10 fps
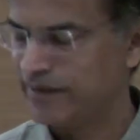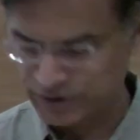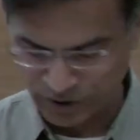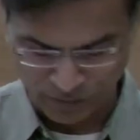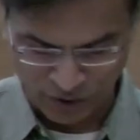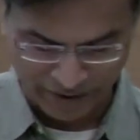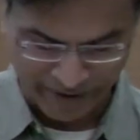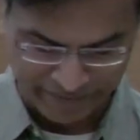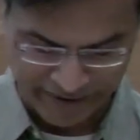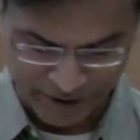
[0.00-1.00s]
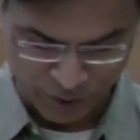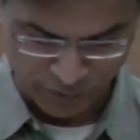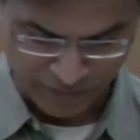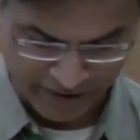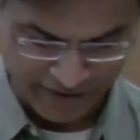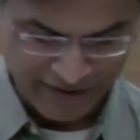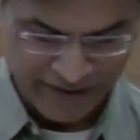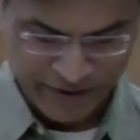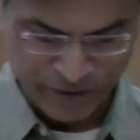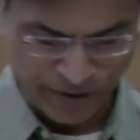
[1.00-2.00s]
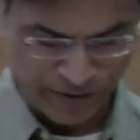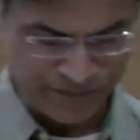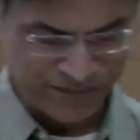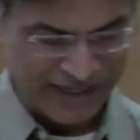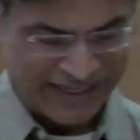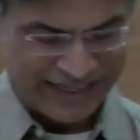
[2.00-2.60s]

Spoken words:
based on whatever I've read so far. So.